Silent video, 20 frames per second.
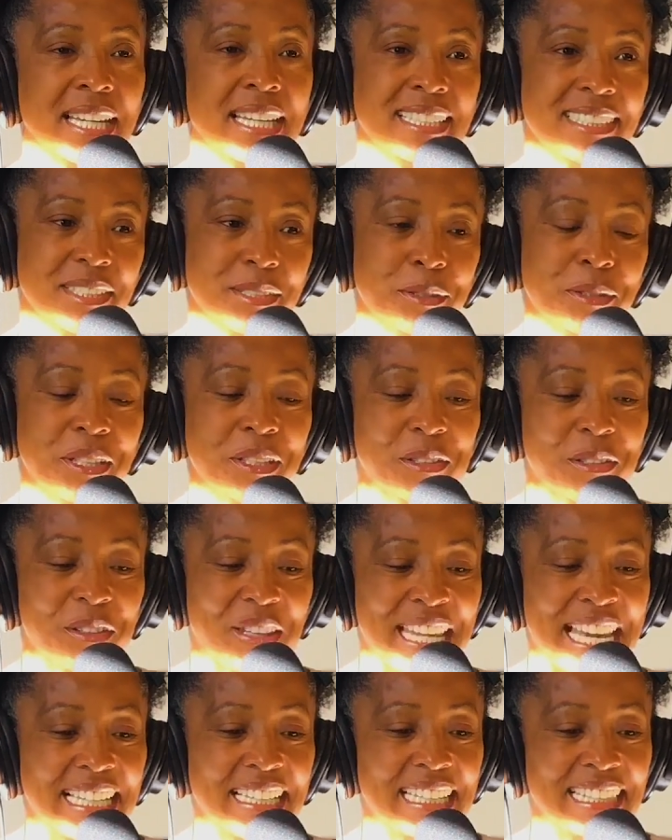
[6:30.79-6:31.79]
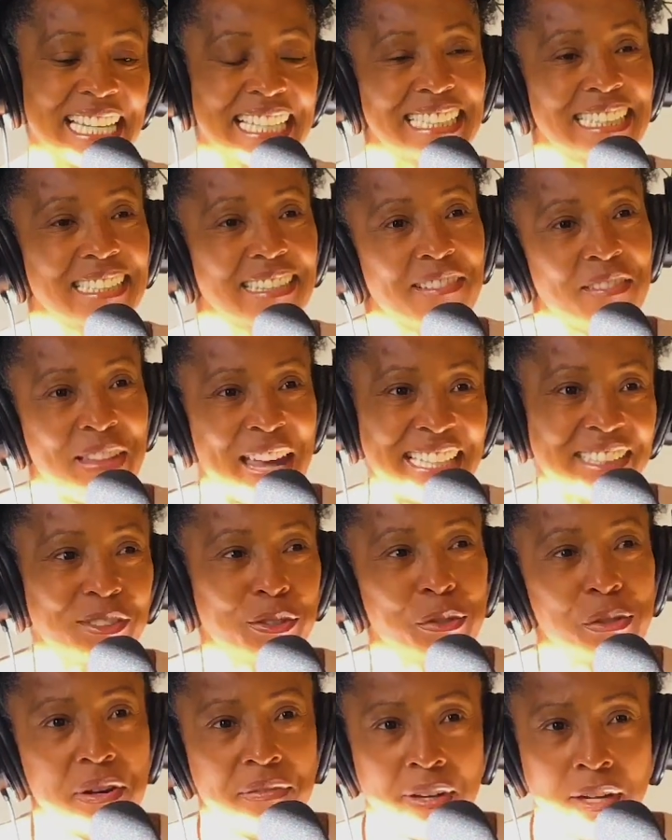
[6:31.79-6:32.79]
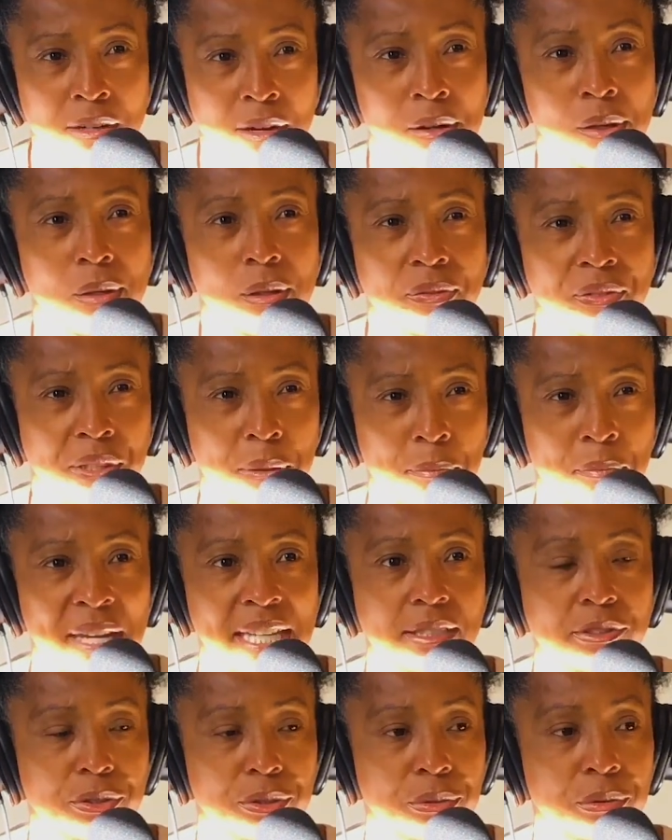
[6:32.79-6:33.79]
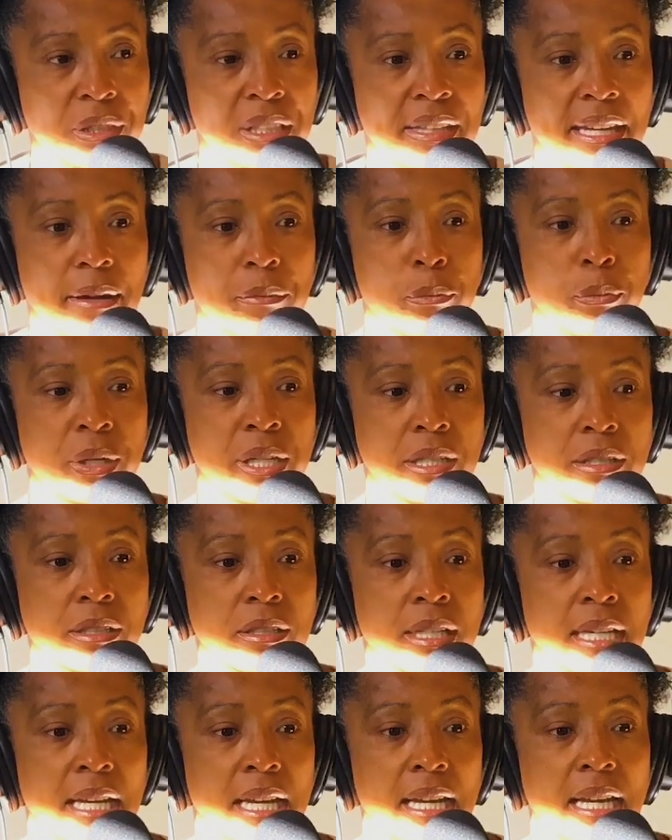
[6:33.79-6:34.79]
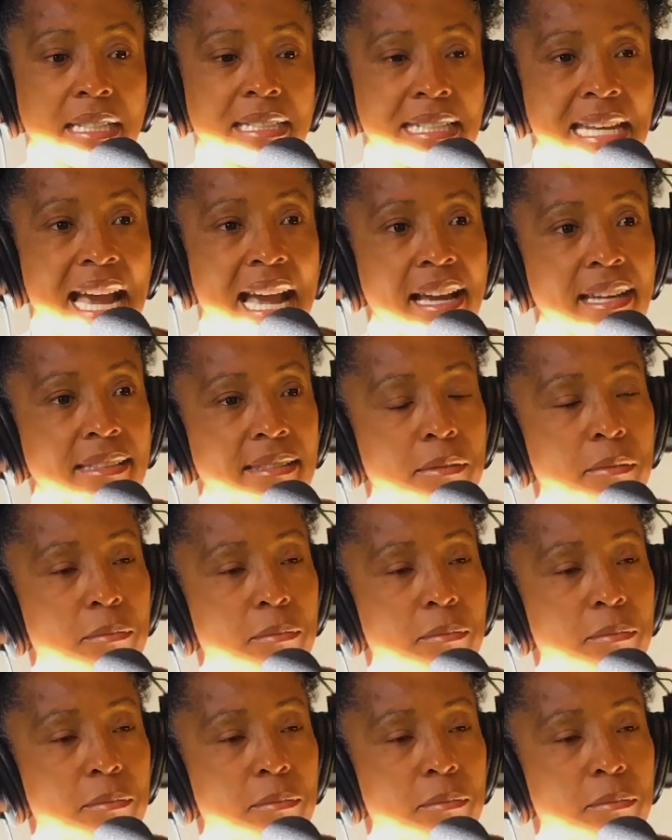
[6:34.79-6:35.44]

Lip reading: So, you know, that's sort of our goal, to make sure that we're not,